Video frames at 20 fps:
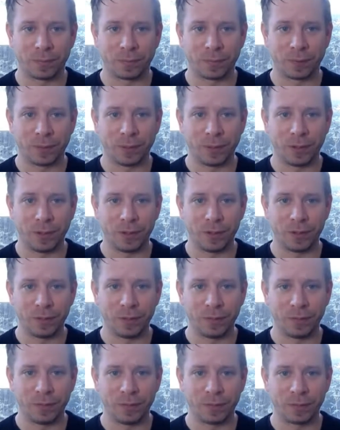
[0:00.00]
Good.
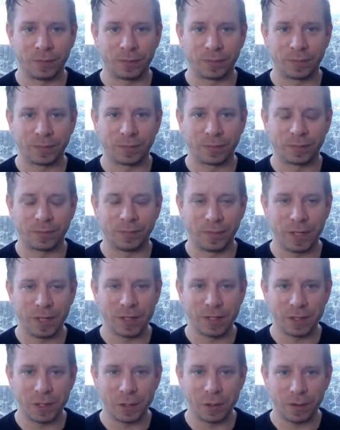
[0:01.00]

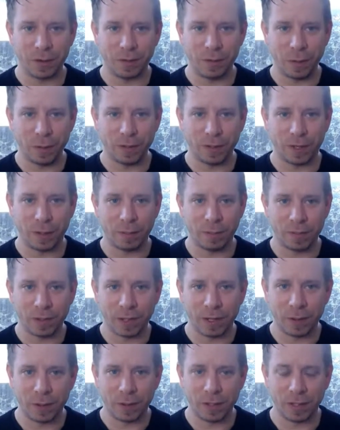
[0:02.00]
Just do it a few times.
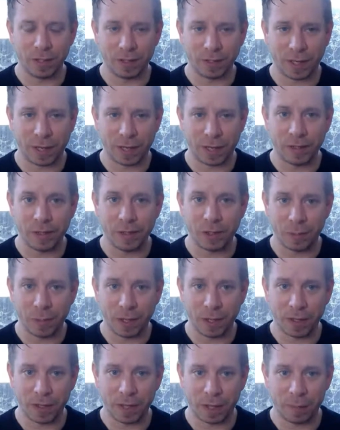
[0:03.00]
Notice as you
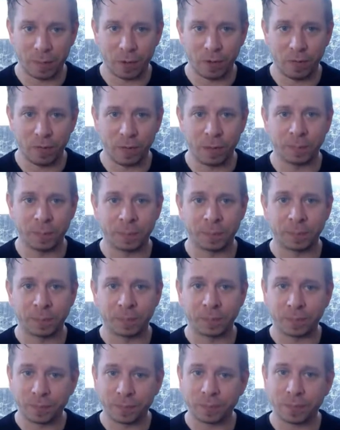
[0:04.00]
make that movement,
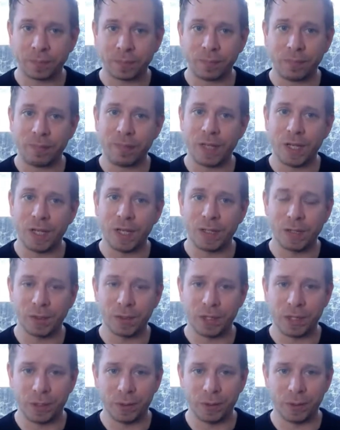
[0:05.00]
as you
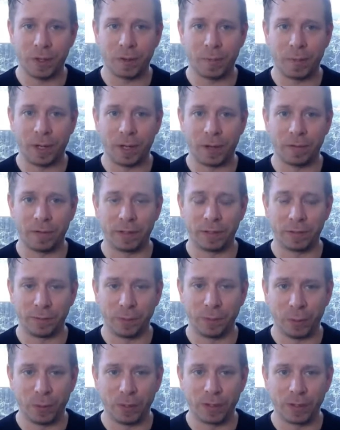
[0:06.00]
tilt your pelvis
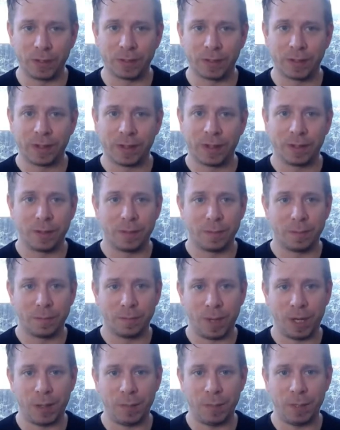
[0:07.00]
forwards,
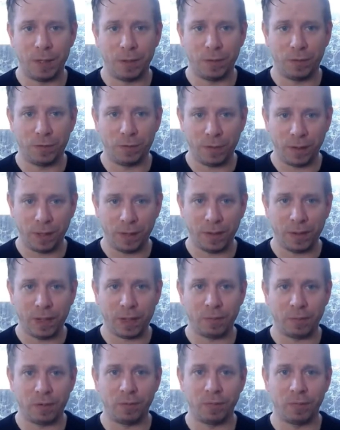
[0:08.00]
maybe you feel
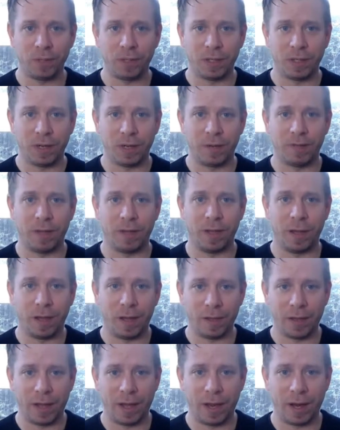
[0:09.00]
that movement in
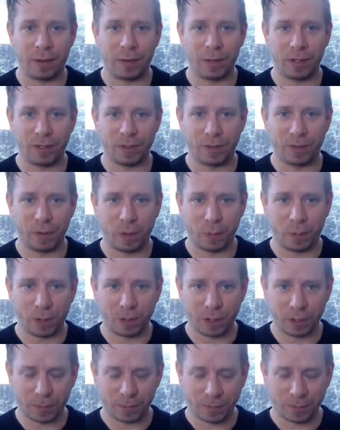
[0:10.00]
other areas of your
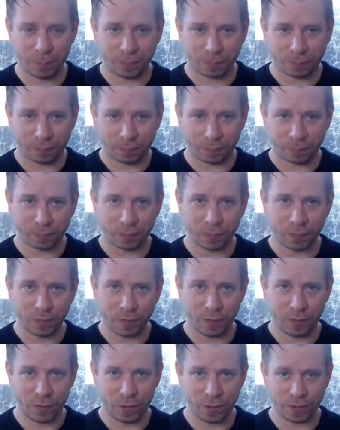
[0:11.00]
body.
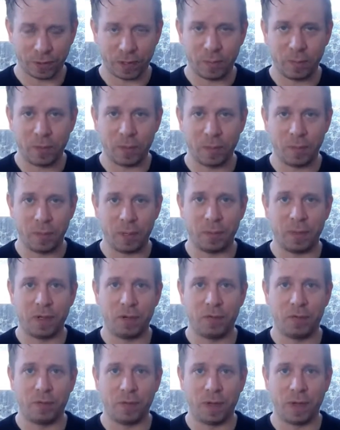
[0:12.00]
So for example, maybe
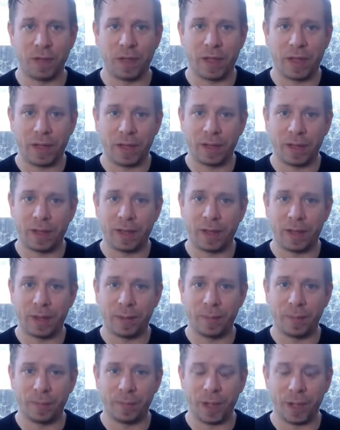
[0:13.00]
you feel that
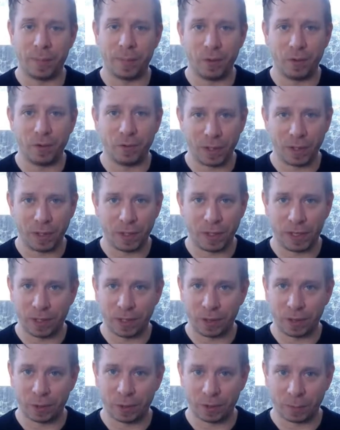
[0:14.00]
that movement in
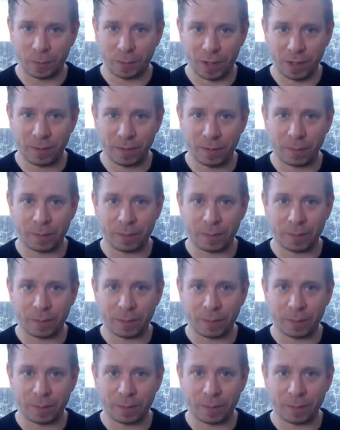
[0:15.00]
your spine,